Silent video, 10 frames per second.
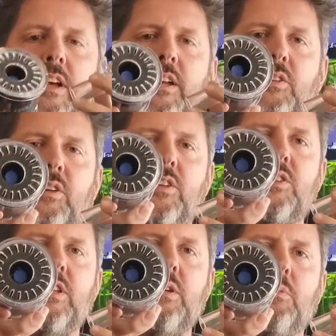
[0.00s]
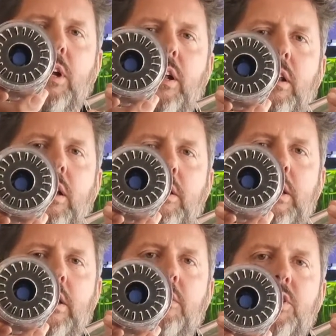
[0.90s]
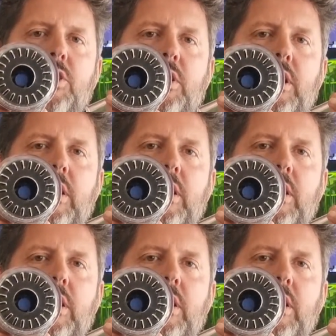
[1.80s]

and you can see what I like here. There's an